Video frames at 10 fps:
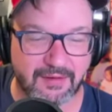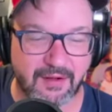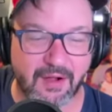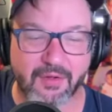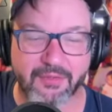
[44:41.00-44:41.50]

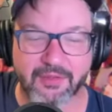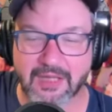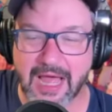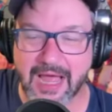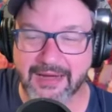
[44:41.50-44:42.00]
all the
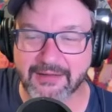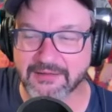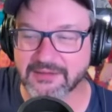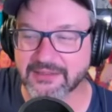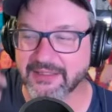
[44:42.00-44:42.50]

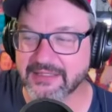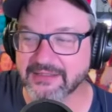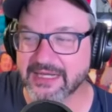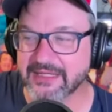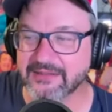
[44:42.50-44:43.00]
lines that these
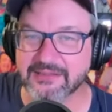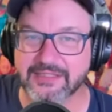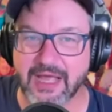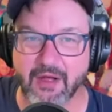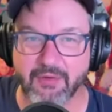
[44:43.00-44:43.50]
kids
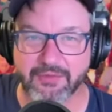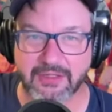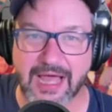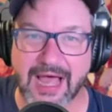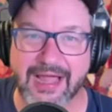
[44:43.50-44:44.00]
tell, the
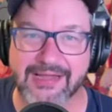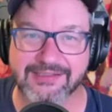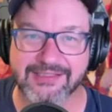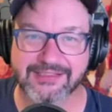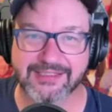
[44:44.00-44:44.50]
lies
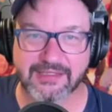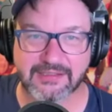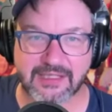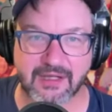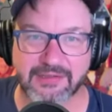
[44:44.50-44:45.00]
these
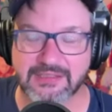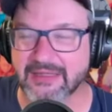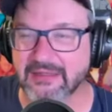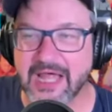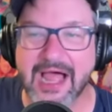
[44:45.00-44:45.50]
kids tell. He's like
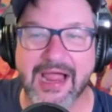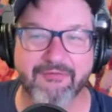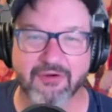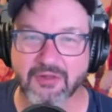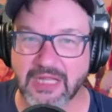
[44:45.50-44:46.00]
lie
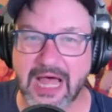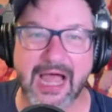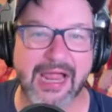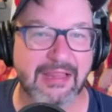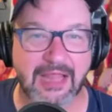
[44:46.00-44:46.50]
after
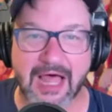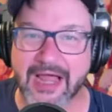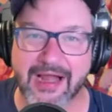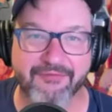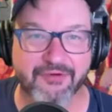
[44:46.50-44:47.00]
lie and
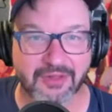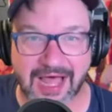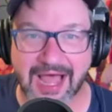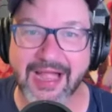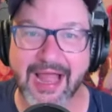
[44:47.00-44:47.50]
line after
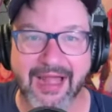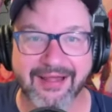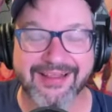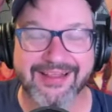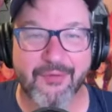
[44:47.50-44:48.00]
line.
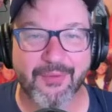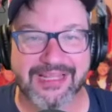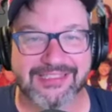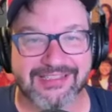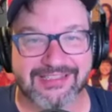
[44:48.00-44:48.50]
And when
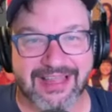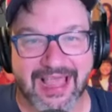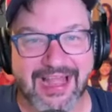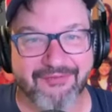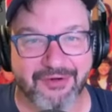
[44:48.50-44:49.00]
he says
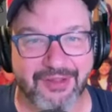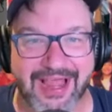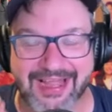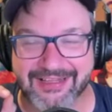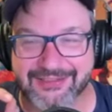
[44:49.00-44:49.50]
line after
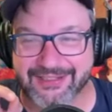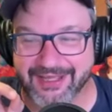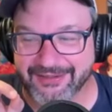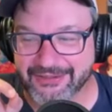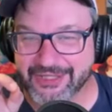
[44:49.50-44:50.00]
line, it's
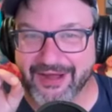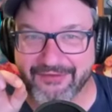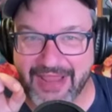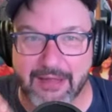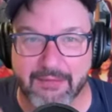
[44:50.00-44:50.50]
a shot
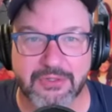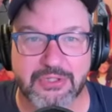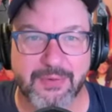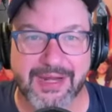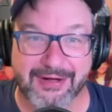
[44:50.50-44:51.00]
of him
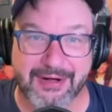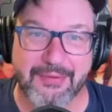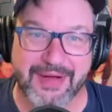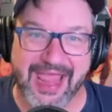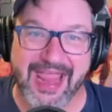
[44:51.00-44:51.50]
doing
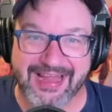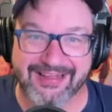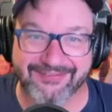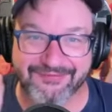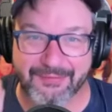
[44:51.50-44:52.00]

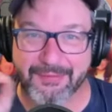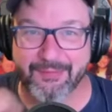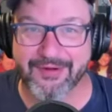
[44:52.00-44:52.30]
cocaine. Yeah, doing a